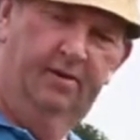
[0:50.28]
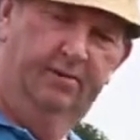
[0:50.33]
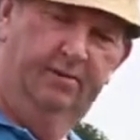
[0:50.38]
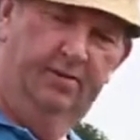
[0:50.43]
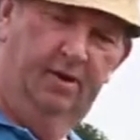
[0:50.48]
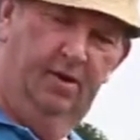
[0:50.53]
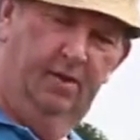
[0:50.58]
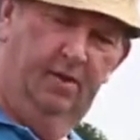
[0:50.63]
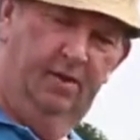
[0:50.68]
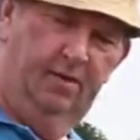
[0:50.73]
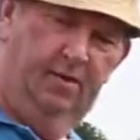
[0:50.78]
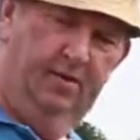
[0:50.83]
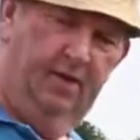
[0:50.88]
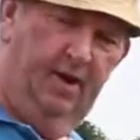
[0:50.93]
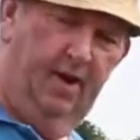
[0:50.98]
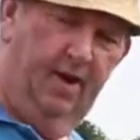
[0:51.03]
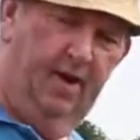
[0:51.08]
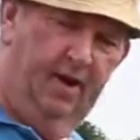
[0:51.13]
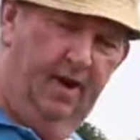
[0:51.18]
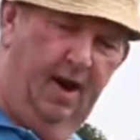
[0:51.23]
So
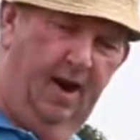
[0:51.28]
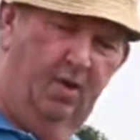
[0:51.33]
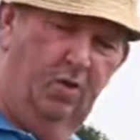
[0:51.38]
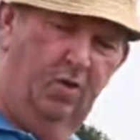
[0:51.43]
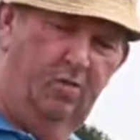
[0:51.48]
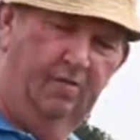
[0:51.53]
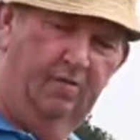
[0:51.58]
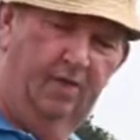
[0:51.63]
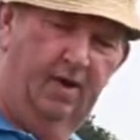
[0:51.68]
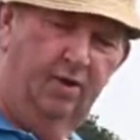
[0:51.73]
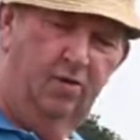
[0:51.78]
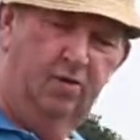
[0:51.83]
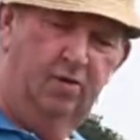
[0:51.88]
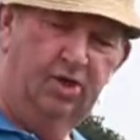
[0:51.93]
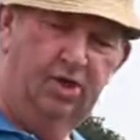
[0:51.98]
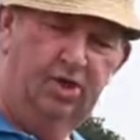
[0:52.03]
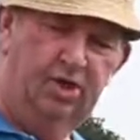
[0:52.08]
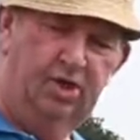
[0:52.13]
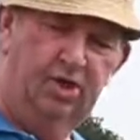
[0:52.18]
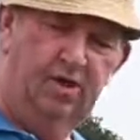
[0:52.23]
they are looking very good
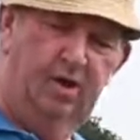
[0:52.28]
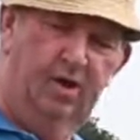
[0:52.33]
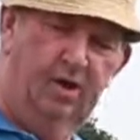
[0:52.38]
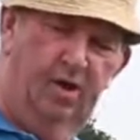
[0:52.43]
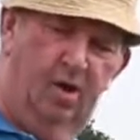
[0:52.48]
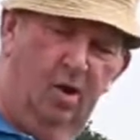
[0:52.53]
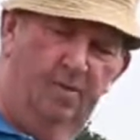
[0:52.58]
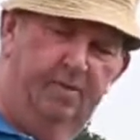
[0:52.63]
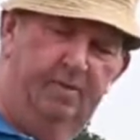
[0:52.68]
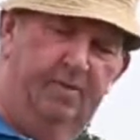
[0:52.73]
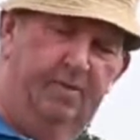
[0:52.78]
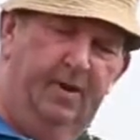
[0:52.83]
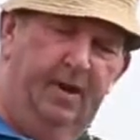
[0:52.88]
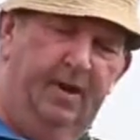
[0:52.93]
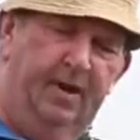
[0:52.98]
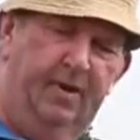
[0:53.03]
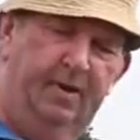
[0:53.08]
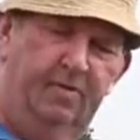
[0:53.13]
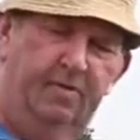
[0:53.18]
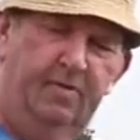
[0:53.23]
this year, and I hope they'll be
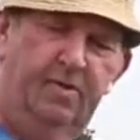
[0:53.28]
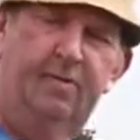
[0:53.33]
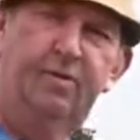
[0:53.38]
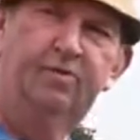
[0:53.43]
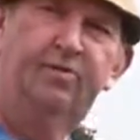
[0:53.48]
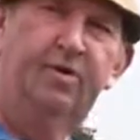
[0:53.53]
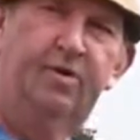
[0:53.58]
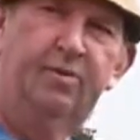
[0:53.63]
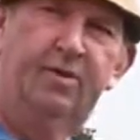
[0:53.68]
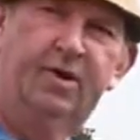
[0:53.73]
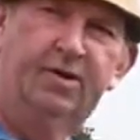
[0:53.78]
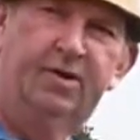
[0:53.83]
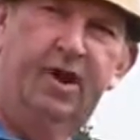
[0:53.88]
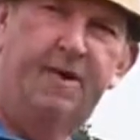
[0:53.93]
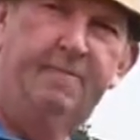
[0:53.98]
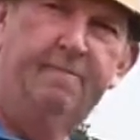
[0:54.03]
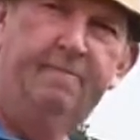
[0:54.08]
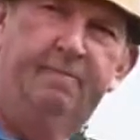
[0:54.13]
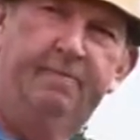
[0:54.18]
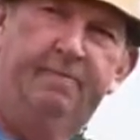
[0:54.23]
digging now in about 3 weeks'
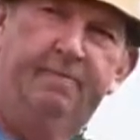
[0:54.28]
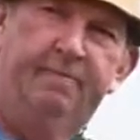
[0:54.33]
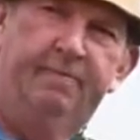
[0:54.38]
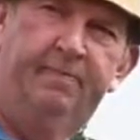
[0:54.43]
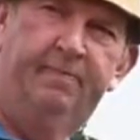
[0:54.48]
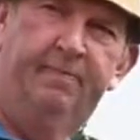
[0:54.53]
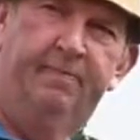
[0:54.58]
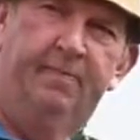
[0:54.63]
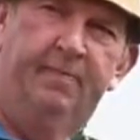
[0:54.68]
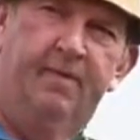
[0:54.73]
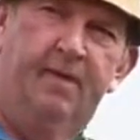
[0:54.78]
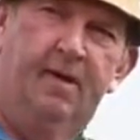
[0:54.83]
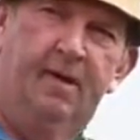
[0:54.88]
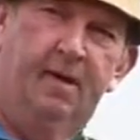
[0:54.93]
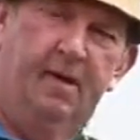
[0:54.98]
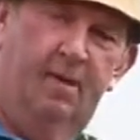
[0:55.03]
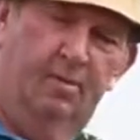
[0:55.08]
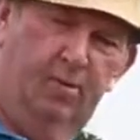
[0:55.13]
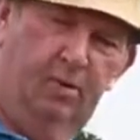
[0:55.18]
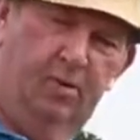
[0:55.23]
time.
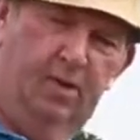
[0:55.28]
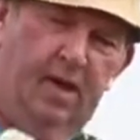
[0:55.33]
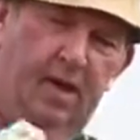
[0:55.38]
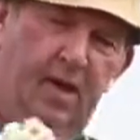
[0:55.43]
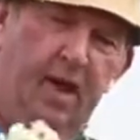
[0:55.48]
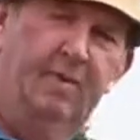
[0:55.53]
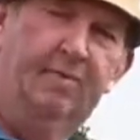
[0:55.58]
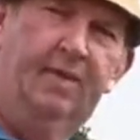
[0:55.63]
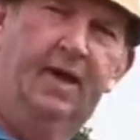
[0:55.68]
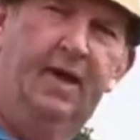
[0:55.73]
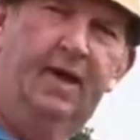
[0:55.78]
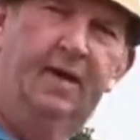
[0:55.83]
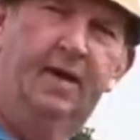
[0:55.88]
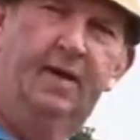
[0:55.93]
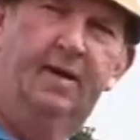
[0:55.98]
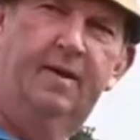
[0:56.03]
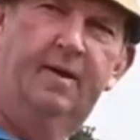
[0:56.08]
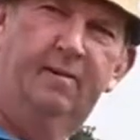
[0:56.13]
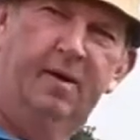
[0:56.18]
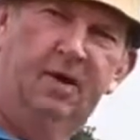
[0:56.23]
But again, I'm digging,
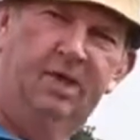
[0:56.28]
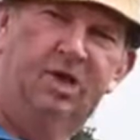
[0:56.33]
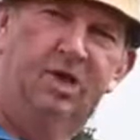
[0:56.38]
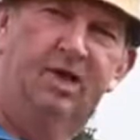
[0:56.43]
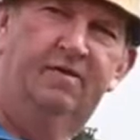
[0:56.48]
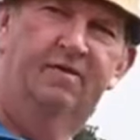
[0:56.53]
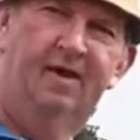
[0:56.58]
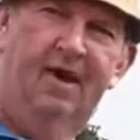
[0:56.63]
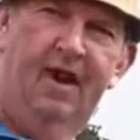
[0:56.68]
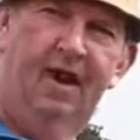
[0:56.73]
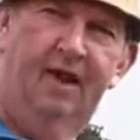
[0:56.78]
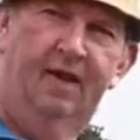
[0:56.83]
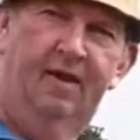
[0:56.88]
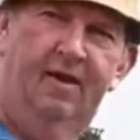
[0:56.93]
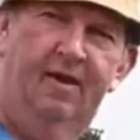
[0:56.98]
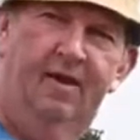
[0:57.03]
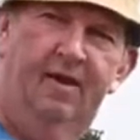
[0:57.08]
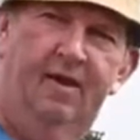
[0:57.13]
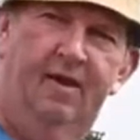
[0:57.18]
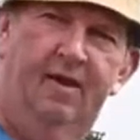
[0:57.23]
the price will have fell.
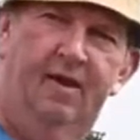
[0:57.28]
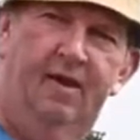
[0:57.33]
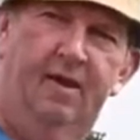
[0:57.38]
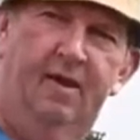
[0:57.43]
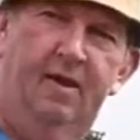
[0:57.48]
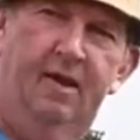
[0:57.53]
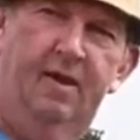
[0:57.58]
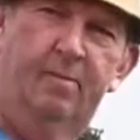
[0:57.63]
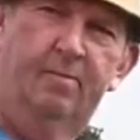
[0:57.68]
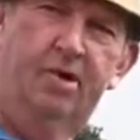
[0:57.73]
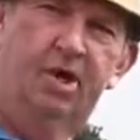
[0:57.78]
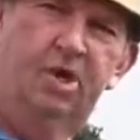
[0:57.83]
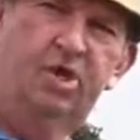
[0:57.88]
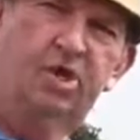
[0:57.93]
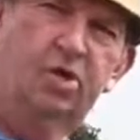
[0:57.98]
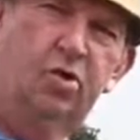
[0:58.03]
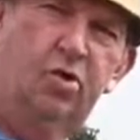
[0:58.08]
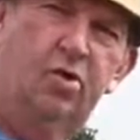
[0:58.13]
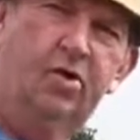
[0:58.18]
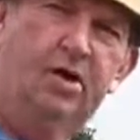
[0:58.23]

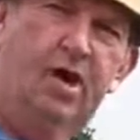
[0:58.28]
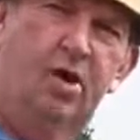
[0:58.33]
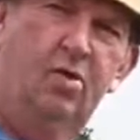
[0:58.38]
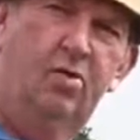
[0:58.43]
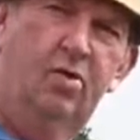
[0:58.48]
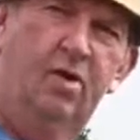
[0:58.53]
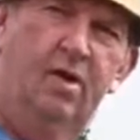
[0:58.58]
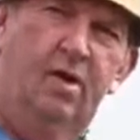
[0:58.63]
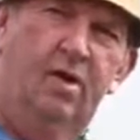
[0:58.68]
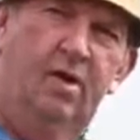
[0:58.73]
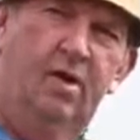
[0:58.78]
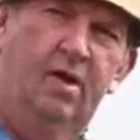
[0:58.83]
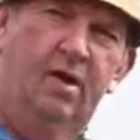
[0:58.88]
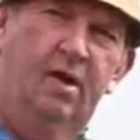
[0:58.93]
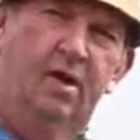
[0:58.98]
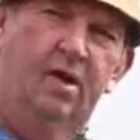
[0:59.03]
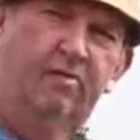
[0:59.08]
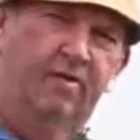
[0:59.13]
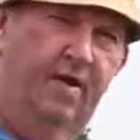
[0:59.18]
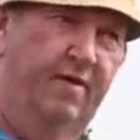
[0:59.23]
Price is good now.
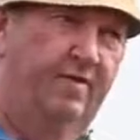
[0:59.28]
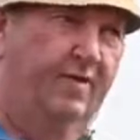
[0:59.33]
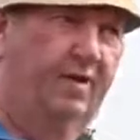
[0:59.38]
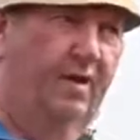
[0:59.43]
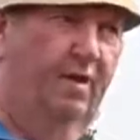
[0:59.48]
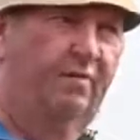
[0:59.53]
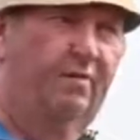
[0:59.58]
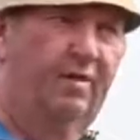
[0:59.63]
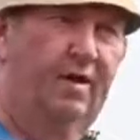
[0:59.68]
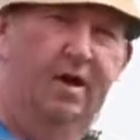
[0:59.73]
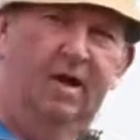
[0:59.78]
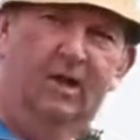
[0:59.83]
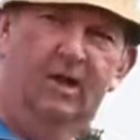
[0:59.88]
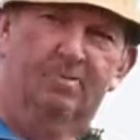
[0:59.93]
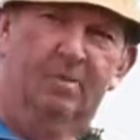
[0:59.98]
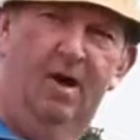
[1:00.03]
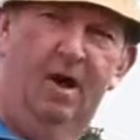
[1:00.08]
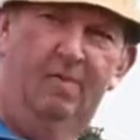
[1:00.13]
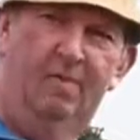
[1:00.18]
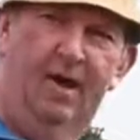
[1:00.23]
If I were now for a little
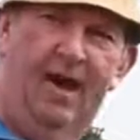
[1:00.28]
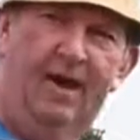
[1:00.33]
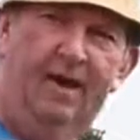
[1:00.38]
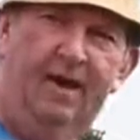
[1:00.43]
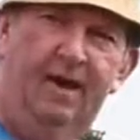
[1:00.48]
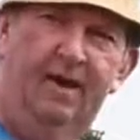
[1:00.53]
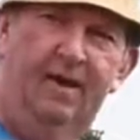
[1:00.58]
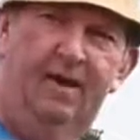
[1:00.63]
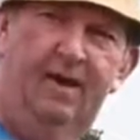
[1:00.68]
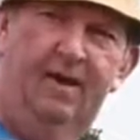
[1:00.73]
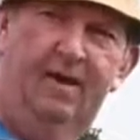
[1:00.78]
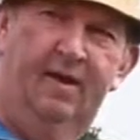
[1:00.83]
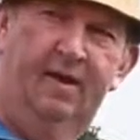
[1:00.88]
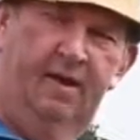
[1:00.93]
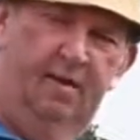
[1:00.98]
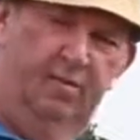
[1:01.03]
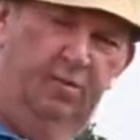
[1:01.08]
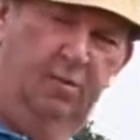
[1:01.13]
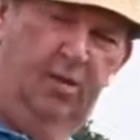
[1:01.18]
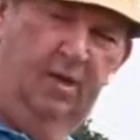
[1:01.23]
small bag,
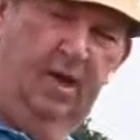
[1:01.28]
but